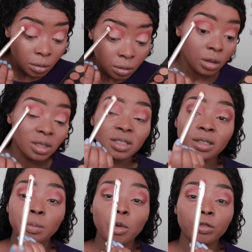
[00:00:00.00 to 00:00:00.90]
This is
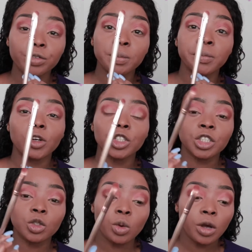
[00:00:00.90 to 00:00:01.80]
a Morphe brush
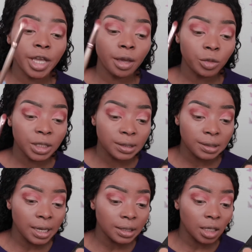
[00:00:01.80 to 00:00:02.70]
as well. It came with a
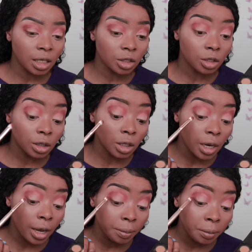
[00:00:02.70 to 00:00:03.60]
set. I don't know the
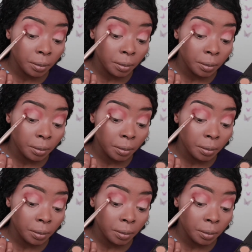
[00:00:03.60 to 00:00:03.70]
name.